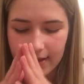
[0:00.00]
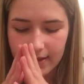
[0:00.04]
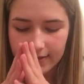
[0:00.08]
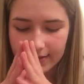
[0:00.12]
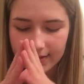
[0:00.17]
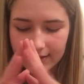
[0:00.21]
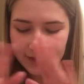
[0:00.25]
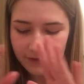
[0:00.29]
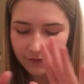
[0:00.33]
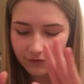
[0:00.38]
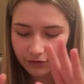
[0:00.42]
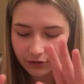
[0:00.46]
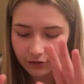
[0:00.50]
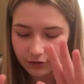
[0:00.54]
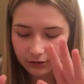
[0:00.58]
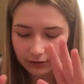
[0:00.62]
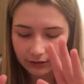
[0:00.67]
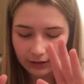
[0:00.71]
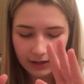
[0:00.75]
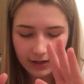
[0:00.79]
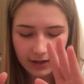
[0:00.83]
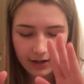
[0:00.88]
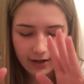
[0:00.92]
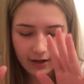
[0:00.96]

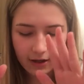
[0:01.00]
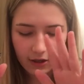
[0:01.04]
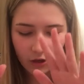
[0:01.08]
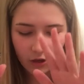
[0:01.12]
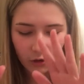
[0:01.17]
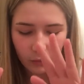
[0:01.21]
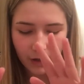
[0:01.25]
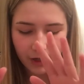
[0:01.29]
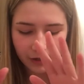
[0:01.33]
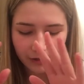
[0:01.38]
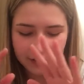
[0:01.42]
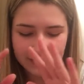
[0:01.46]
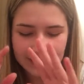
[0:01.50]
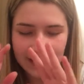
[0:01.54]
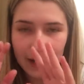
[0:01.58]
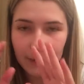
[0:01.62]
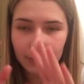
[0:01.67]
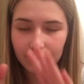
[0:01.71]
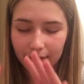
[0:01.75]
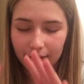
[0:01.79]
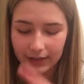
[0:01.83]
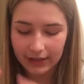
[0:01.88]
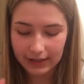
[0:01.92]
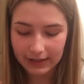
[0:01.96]
Significantly, the witches
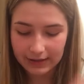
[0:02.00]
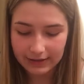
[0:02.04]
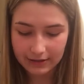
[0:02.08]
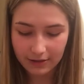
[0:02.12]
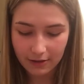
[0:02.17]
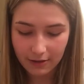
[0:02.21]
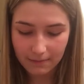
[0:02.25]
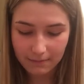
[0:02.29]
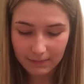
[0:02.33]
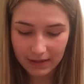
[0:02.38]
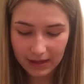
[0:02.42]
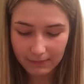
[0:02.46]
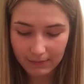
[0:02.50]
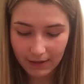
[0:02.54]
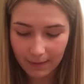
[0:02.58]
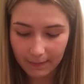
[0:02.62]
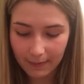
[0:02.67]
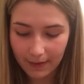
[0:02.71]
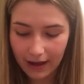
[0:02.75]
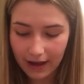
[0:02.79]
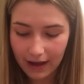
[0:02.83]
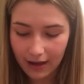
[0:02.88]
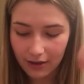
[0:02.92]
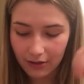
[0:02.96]
are planning to meet
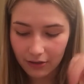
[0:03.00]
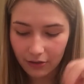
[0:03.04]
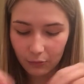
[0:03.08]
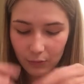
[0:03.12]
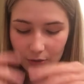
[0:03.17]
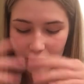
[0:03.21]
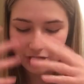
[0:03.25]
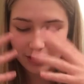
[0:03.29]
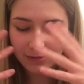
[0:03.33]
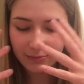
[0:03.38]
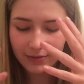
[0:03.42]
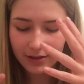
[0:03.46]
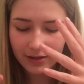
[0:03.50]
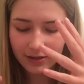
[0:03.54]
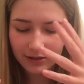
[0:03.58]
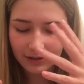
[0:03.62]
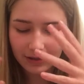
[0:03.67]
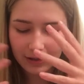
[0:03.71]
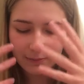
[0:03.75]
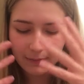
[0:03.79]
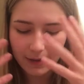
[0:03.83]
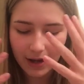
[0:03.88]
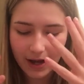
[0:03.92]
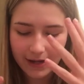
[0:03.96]
Macbeth, which
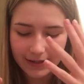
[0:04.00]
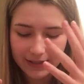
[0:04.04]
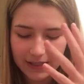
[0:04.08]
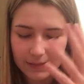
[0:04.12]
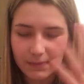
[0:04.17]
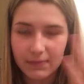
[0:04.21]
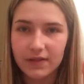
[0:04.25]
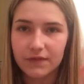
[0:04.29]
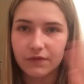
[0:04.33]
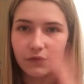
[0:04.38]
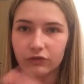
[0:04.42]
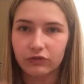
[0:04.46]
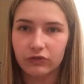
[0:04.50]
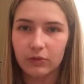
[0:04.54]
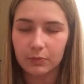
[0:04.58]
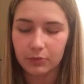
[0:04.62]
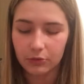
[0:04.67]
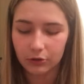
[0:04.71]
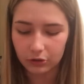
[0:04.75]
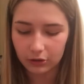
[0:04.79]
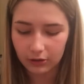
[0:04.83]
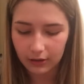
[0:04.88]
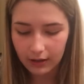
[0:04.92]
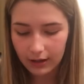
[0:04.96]
immediately marks him as
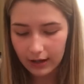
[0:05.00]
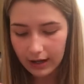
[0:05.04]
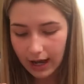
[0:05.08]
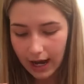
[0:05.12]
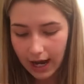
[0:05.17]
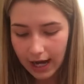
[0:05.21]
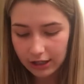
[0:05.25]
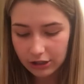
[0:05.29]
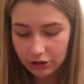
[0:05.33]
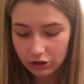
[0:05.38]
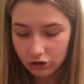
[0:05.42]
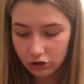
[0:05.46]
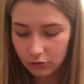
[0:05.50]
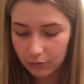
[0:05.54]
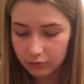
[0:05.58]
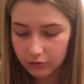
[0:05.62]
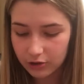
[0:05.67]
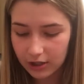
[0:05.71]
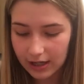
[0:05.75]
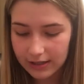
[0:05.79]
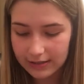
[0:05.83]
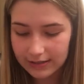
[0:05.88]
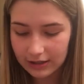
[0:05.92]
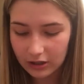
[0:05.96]
vulnerable and
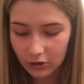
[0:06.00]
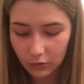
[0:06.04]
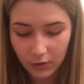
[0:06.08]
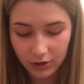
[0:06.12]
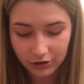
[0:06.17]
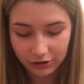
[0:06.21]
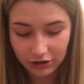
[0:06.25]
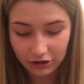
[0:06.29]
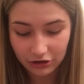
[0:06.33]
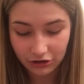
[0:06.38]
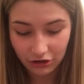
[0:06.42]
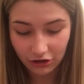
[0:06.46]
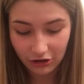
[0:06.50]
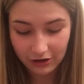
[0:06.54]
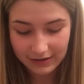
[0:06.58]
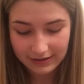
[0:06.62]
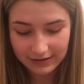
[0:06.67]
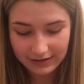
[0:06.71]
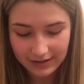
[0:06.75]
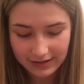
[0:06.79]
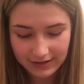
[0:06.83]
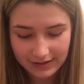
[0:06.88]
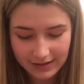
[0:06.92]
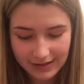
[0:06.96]
subject to the witches'
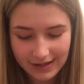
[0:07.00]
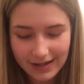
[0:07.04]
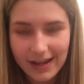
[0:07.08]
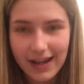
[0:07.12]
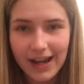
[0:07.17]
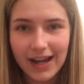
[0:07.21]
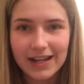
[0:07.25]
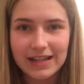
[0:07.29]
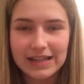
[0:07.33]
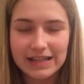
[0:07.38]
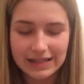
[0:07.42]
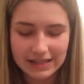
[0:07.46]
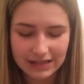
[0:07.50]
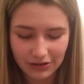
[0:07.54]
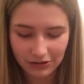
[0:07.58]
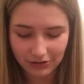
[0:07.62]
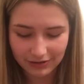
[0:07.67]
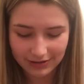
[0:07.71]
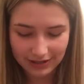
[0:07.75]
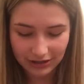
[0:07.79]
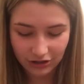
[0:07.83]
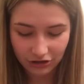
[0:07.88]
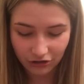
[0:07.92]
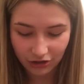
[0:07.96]
choices and
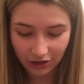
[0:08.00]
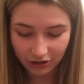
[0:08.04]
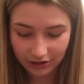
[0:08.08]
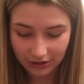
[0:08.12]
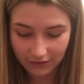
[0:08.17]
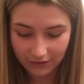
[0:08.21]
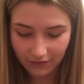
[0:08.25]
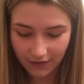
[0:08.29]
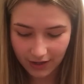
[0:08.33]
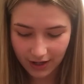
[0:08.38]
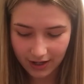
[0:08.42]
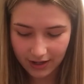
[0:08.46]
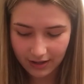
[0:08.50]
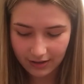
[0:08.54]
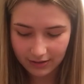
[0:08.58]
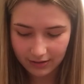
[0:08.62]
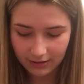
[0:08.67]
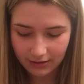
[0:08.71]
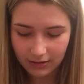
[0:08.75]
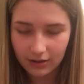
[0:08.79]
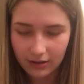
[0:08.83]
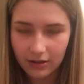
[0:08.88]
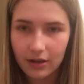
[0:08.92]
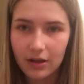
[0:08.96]
seals his tragic
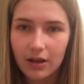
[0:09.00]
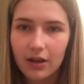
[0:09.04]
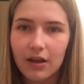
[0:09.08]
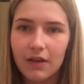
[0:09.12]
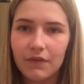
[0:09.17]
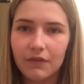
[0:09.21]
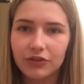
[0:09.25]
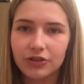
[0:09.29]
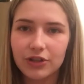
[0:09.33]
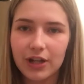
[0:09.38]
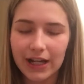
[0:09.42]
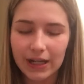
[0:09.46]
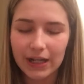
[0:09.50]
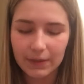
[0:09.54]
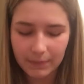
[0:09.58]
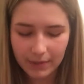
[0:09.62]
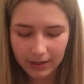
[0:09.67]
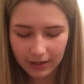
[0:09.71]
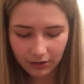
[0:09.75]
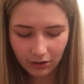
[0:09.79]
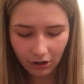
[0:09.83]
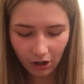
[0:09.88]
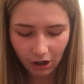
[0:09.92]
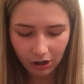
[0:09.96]
fate. For
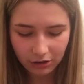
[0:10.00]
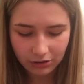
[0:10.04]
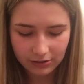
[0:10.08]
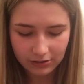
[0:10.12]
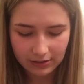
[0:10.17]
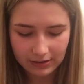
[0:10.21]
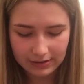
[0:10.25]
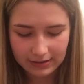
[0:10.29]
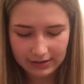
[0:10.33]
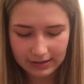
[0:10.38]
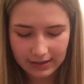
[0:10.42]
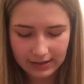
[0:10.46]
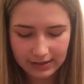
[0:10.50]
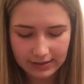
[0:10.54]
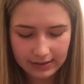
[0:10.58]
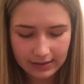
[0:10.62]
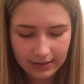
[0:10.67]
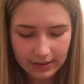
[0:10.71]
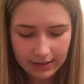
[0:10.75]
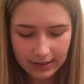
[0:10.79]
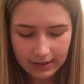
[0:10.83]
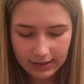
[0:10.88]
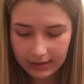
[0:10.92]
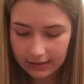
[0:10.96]
Jacobean
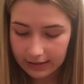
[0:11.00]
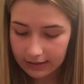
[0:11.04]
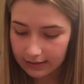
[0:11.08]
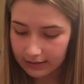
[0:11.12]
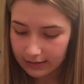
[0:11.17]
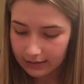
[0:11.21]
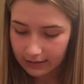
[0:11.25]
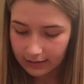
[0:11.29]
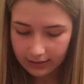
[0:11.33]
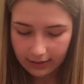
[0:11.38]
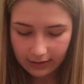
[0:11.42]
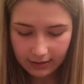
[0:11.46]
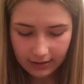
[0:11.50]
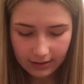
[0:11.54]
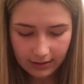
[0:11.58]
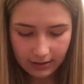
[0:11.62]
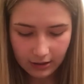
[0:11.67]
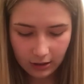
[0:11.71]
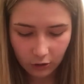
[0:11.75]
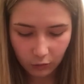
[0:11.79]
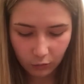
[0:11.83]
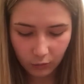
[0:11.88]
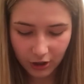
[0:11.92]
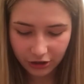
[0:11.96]
audiences,
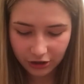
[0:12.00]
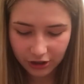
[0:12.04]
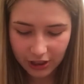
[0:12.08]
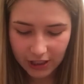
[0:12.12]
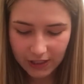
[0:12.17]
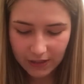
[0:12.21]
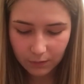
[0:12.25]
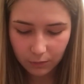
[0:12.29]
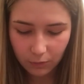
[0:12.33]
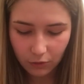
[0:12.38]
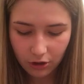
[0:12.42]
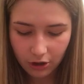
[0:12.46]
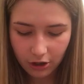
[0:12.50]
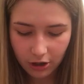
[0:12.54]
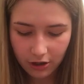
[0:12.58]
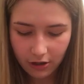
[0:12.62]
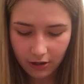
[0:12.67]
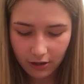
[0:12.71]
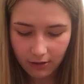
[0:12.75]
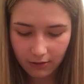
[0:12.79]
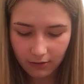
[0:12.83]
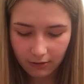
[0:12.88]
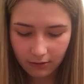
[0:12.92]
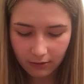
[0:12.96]
witches
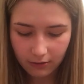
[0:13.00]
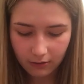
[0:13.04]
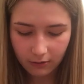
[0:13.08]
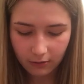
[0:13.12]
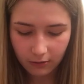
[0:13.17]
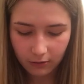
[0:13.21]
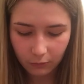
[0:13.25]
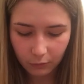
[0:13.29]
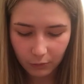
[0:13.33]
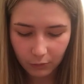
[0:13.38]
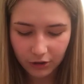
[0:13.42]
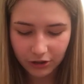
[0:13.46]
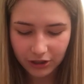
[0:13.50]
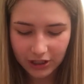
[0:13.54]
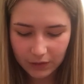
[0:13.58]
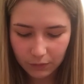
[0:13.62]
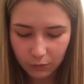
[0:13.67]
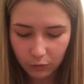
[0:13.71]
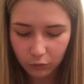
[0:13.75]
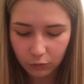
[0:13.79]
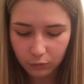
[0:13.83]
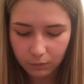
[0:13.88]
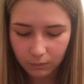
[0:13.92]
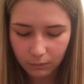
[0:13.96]

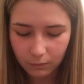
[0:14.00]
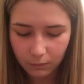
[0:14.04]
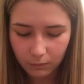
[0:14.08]
would